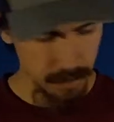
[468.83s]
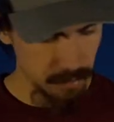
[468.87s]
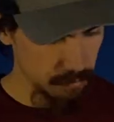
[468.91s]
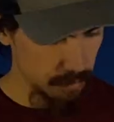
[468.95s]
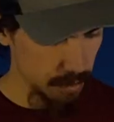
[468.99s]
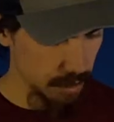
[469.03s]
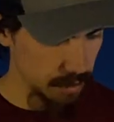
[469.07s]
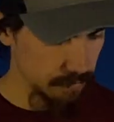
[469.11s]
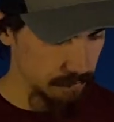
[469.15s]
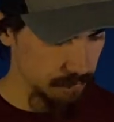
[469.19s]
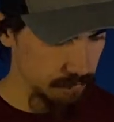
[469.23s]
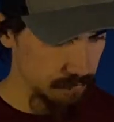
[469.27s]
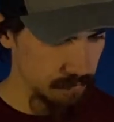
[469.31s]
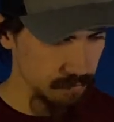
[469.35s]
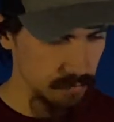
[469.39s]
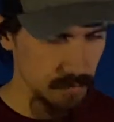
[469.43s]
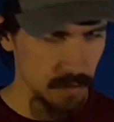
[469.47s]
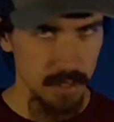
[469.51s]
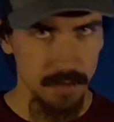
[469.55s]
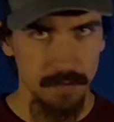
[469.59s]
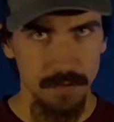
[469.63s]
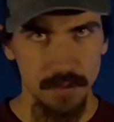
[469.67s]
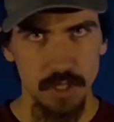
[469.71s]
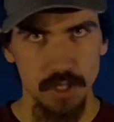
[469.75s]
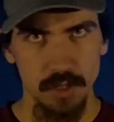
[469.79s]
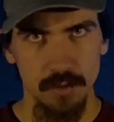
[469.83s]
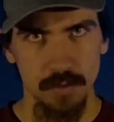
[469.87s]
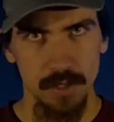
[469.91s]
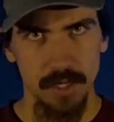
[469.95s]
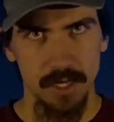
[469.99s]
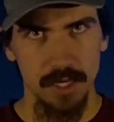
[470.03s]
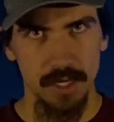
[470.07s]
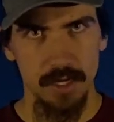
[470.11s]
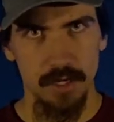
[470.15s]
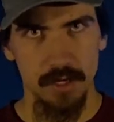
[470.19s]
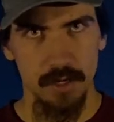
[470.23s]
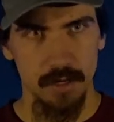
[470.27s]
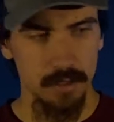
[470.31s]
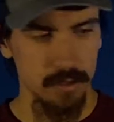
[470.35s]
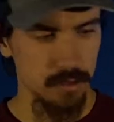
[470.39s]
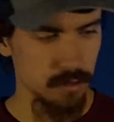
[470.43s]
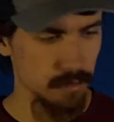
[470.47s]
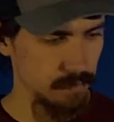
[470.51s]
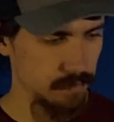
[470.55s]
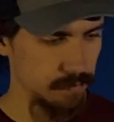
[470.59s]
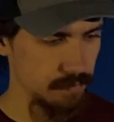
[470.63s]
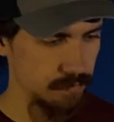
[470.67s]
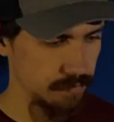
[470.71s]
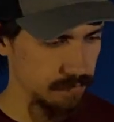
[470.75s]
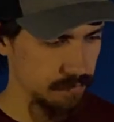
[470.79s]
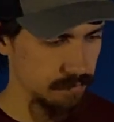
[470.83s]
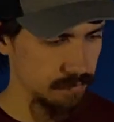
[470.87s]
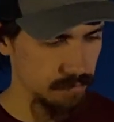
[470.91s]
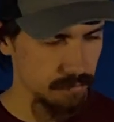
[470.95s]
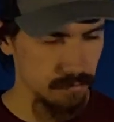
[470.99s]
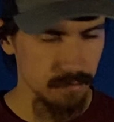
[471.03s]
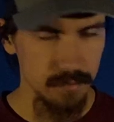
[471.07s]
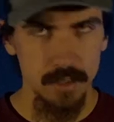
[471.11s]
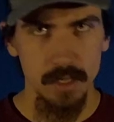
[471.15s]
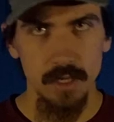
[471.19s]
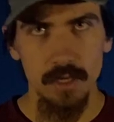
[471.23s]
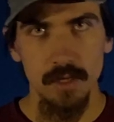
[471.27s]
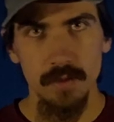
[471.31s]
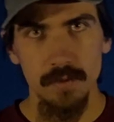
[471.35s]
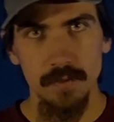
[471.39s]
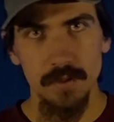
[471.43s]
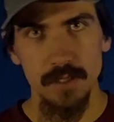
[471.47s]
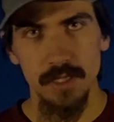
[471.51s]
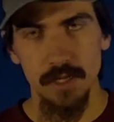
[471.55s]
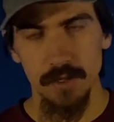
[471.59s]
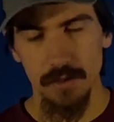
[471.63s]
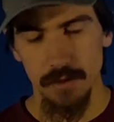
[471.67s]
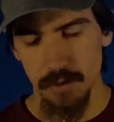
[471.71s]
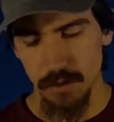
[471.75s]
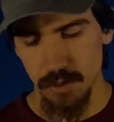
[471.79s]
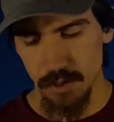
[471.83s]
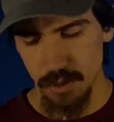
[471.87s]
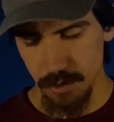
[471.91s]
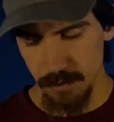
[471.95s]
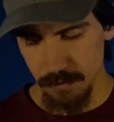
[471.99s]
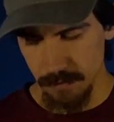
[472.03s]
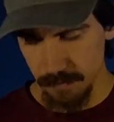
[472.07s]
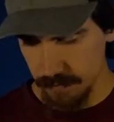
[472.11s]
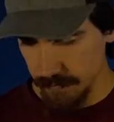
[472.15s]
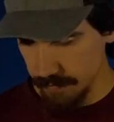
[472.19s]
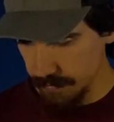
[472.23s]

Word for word: But if you just want to get a dongle, we sell those too.